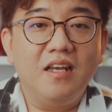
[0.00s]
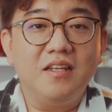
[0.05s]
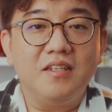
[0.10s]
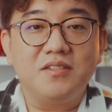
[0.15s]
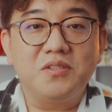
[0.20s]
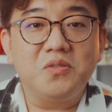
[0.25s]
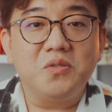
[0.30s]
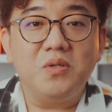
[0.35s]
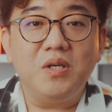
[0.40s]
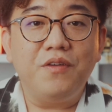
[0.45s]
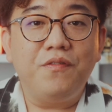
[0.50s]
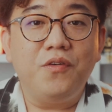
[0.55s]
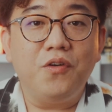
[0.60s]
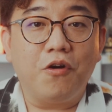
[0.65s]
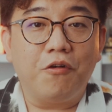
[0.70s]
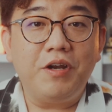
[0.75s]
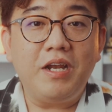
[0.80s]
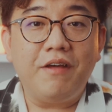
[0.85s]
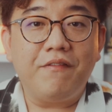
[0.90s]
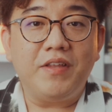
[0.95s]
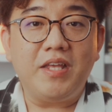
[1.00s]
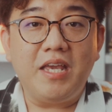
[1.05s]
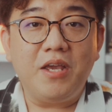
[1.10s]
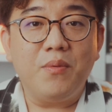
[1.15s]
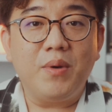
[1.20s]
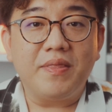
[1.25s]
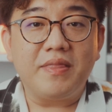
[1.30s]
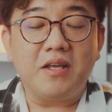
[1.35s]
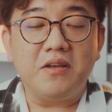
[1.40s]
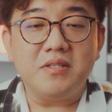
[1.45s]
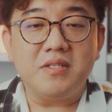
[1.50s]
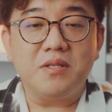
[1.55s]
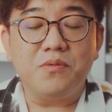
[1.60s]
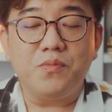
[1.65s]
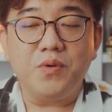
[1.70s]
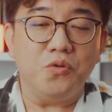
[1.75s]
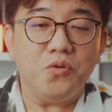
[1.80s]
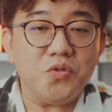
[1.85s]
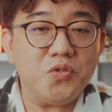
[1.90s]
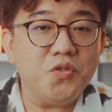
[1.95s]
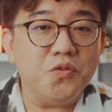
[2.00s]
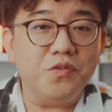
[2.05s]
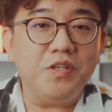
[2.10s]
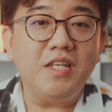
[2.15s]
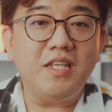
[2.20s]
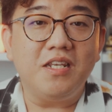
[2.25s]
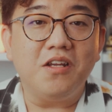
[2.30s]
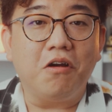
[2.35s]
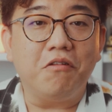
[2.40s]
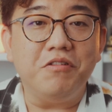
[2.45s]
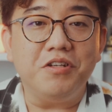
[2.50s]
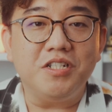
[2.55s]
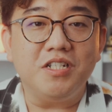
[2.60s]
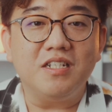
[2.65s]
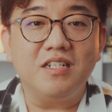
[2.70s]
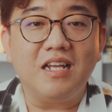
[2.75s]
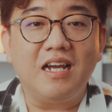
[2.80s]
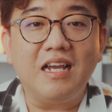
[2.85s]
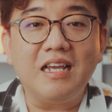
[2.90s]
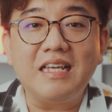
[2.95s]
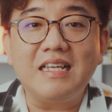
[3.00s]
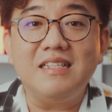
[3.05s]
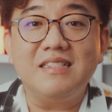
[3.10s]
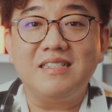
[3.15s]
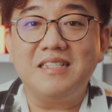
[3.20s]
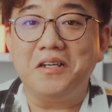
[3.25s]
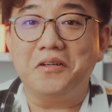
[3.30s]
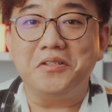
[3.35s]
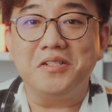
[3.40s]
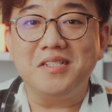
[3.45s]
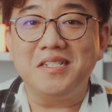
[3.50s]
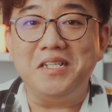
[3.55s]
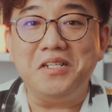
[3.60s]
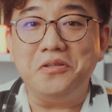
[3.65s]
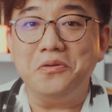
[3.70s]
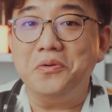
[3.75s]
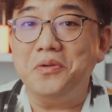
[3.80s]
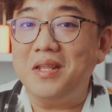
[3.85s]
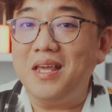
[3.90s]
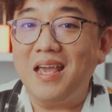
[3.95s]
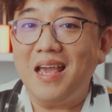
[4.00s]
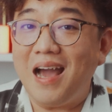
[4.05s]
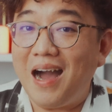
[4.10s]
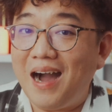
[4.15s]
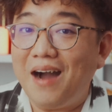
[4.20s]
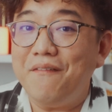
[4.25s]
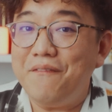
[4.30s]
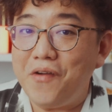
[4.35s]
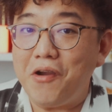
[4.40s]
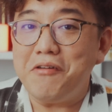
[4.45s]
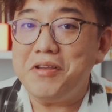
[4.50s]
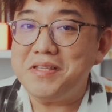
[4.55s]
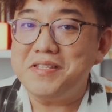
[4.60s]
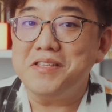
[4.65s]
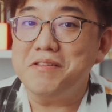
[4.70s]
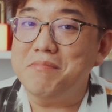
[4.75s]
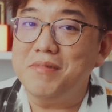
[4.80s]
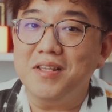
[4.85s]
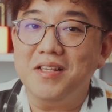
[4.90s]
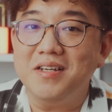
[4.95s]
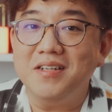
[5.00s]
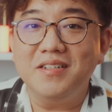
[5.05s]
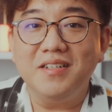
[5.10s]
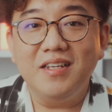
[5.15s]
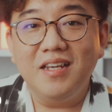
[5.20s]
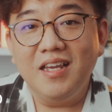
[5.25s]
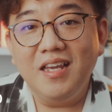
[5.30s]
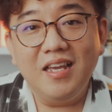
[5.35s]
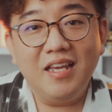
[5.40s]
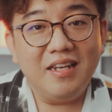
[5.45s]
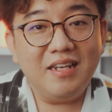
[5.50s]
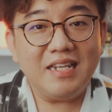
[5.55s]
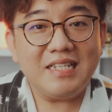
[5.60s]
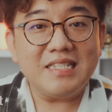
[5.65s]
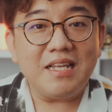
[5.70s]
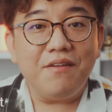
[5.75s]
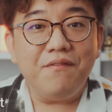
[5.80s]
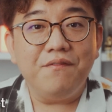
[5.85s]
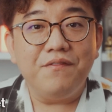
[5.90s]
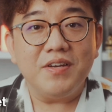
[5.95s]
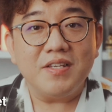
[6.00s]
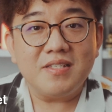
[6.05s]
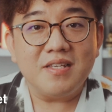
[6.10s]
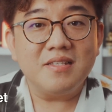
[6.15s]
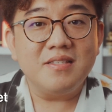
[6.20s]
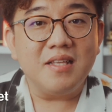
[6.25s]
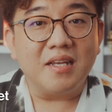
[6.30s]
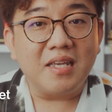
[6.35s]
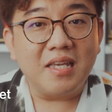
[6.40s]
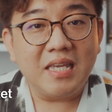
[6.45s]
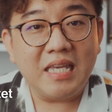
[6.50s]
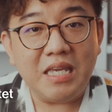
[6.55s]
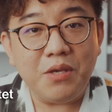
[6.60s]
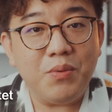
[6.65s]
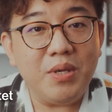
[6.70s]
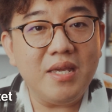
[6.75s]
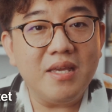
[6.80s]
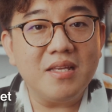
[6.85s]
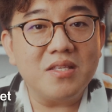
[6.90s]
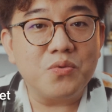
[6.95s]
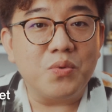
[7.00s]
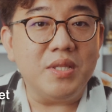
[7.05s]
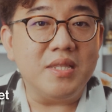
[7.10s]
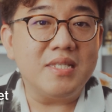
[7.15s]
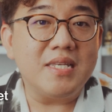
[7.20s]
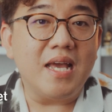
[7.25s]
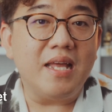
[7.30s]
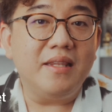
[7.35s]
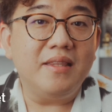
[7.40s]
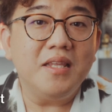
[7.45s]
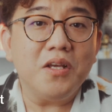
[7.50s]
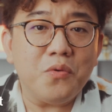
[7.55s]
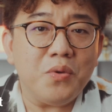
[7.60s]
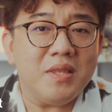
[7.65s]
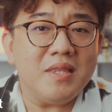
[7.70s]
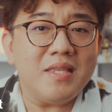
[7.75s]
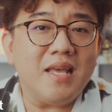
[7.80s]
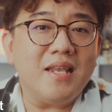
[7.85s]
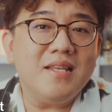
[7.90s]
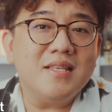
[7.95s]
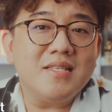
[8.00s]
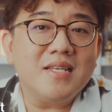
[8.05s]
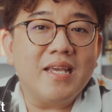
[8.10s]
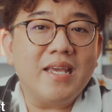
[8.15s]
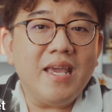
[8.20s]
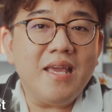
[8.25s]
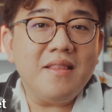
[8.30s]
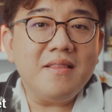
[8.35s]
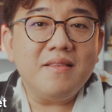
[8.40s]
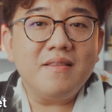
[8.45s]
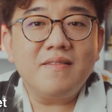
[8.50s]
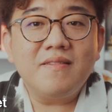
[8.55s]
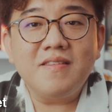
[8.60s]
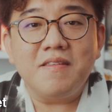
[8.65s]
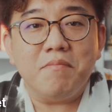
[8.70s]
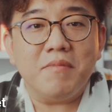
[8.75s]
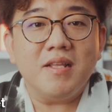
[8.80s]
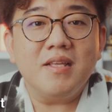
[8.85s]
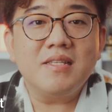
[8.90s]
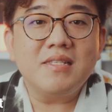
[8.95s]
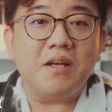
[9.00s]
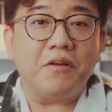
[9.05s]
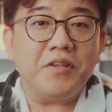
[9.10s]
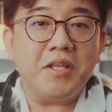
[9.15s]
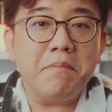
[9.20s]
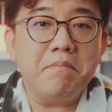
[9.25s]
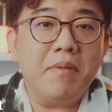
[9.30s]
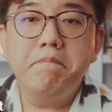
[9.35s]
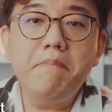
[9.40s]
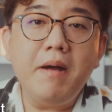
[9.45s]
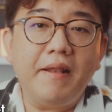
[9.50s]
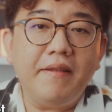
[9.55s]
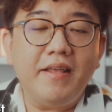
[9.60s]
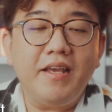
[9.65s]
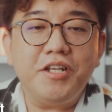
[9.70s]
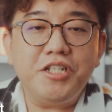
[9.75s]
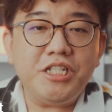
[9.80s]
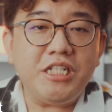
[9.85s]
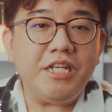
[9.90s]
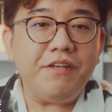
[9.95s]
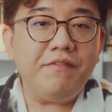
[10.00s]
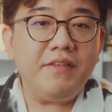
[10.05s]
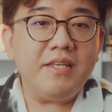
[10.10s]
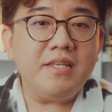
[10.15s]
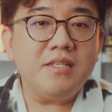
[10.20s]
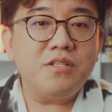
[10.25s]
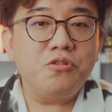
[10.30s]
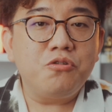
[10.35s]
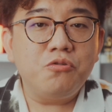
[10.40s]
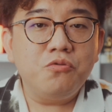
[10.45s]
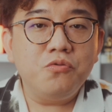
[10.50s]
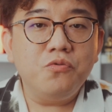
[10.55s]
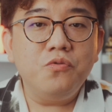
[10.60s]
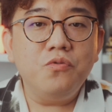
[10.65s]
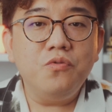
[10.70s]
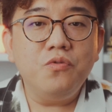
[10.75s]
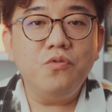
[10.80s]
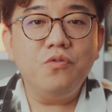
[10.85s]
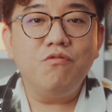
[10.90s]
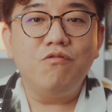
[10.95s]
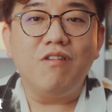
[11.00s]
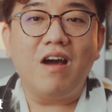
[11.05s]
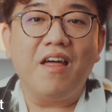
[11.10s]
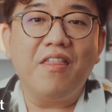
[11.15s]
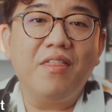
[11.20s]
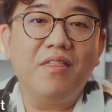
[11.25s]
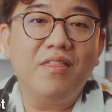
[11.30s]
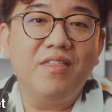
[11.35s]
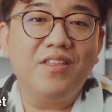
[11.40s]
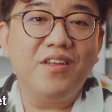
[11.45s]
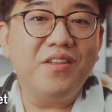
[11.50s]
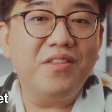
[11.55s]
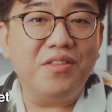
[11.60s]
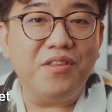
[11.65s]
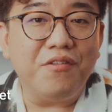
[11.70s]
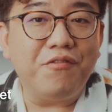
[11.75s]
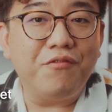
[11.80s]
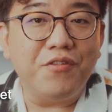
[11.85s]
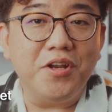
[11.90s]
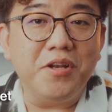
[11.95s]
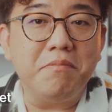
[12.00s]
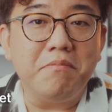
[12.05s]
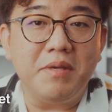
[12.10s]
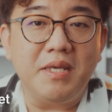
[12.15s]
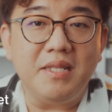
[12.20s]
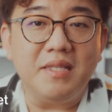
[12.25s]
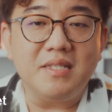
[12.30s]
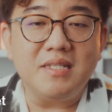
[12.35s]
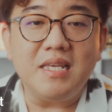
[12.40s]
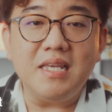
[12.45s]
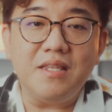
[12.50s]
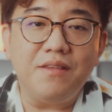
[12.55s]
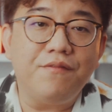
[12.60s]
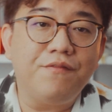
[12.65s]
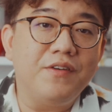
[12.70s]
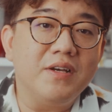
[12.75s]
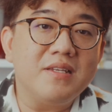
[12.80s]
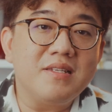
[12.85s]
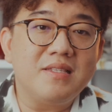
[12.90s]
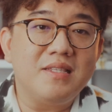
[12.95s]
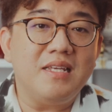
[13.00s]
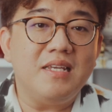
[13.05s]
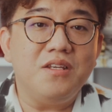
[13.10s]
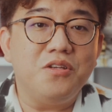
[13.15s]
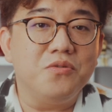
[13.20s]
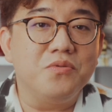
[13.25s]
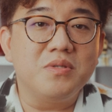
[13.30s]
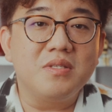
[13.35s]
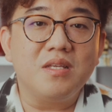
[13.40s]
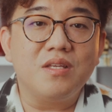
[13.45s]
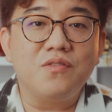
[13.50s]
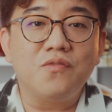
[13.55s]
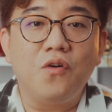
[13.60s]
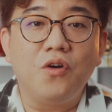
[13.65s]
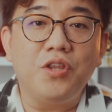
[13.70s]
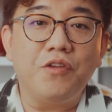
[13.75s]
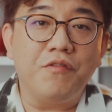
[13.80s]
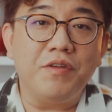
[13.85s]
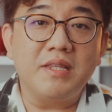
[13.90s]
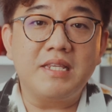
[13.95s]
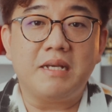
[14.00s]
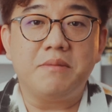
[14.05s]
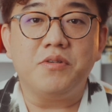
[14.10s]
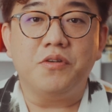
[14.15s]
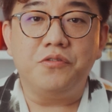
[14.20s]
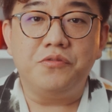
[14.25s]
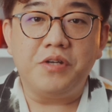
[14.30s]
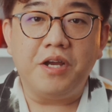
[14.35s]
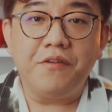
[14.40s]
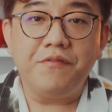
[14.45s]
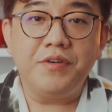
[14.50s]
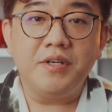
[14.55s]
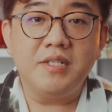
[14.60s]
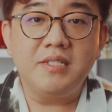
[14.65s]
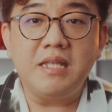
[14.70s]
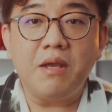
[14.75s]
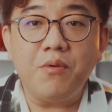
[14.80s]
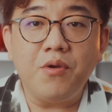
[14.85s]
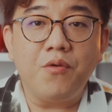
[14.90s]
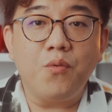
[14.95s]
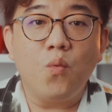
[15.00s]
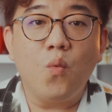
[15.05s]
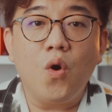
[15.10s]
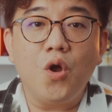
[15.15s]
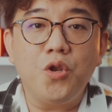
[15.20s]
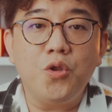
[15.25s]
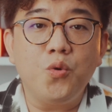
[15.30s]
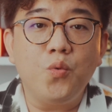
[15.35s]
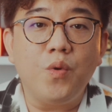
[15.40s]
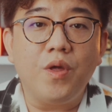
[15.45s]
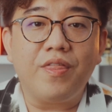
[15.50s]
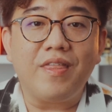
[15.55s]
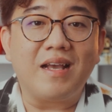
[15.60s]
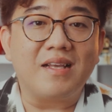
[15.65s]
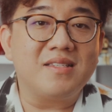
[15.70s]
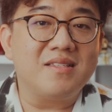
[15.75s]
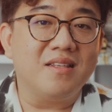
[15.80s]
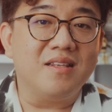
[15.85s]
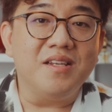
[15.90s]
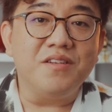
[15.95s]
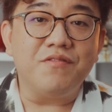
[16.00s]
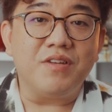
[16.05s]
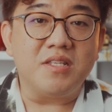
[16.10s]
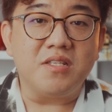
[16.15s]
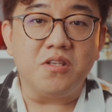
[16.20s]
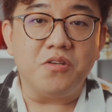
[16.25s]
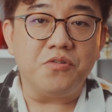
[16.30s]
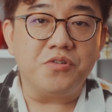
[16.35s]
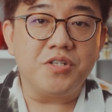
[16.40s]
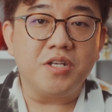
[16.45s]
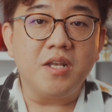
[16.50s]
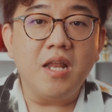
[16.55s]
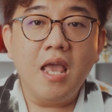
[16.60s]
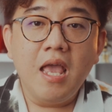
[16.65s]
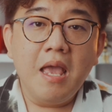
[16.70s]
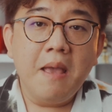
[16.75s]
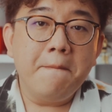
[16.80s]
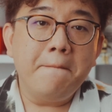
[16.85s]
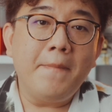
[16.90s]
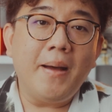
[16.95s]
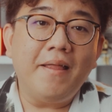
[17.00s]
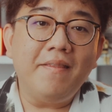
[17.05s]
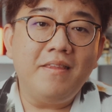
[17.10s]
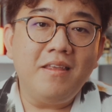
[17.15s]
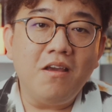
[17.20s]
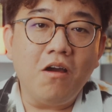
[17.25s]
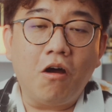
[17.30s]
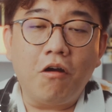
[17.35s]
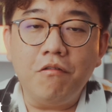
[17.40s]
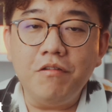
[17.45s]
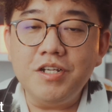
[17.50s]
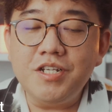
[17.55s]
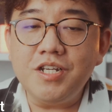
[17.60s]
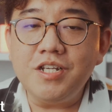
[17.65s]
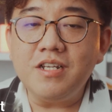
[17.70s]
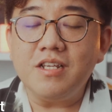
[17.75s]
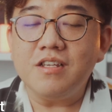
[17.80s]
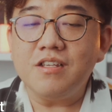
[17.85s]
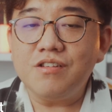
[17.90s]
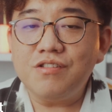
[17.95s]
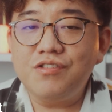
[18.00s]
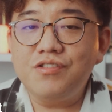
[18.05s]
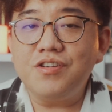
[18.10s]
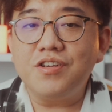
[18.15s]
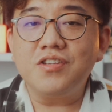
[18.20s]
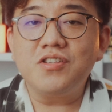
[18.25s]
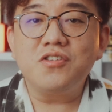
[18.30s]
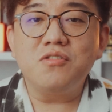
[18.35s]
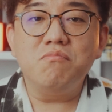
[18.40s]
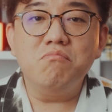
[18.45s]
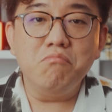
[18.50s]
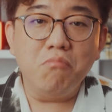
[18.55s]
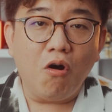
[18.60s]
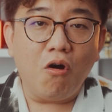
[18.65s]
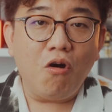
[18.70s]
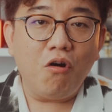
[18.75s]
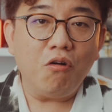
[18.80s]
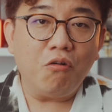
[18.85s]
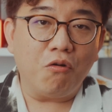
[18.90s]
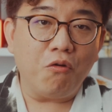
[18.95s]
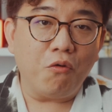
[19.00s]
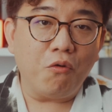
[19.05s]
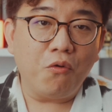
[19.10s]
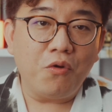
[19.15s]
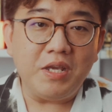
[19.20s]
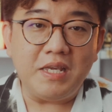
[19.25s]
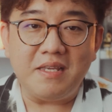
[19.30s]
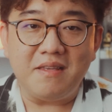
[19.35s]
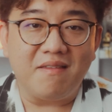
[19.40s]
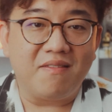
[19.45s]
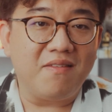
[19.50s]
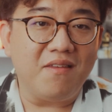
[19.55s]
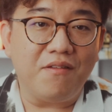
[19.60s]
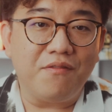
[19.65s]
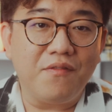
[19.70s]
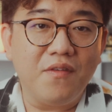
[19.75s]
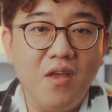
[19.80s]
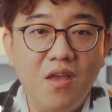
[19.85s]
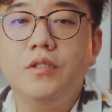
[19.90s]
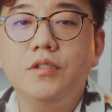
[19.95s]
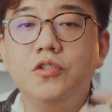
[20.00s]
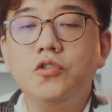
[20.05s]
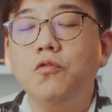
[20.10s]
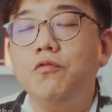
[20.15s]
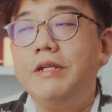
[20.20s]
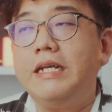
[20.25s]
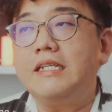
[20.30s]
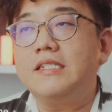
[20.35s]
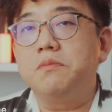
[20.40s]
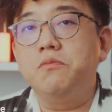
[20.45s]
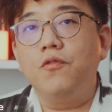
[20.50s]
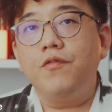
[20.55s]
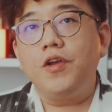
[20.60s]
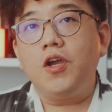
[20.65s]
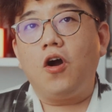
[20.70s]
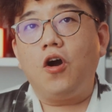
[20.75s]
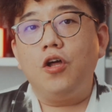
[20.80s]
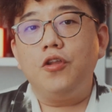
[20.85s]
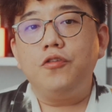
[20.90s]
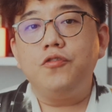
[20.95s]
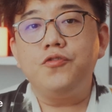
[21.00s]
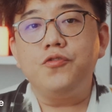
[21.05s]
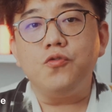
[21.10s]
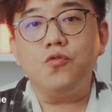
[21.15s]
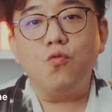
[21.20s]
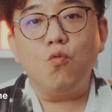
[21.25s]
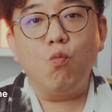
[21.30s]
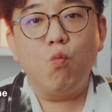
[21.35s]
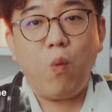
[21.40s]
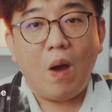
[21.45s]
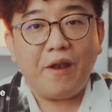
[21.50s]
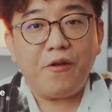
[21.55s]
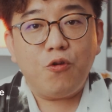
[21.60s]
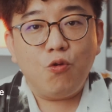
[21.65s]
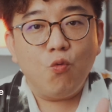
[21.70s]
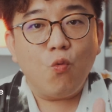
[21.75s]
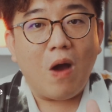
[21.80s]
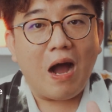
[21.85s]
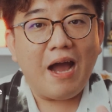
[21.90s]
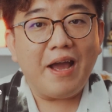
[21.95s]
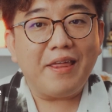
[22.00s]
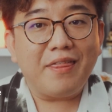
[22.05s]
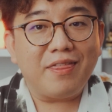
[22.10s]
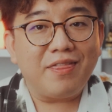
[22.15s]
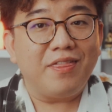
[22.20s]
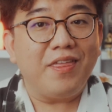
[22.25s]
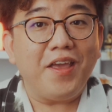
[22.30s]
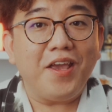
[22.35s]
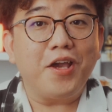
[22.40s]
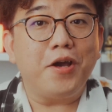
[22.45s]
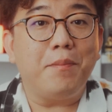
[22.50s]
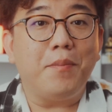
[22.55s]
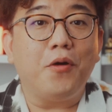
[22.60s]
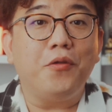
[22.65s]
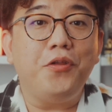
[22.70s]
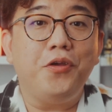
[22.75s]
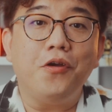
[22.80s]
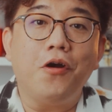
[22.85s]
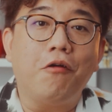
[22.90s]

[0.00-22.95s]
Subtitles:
So if you already have the EA1000, do you still need the Origin? I can say honestly no, they are very similar. Next up, versus the Kiwiears Quintet. The Quintet is again similar sounding, but they achieve this through rather different means. It firstly uses 4 different types of drivers that will reward you with excellent resolution, but the Origin is just more cohesive. So next, moving on to what do I think about the